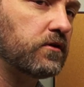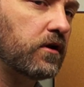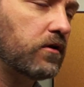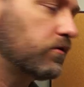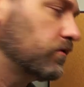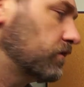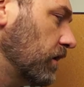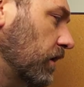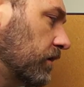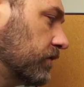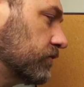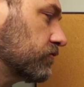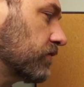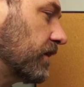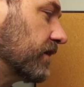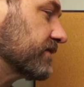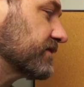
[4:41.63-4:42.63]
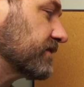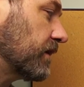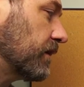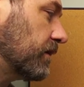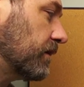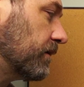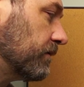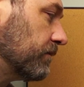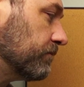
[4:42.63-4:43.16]
low contrast.
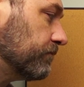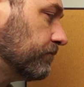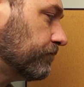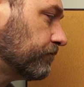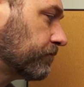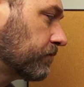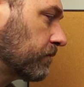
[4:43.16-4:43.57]
Um,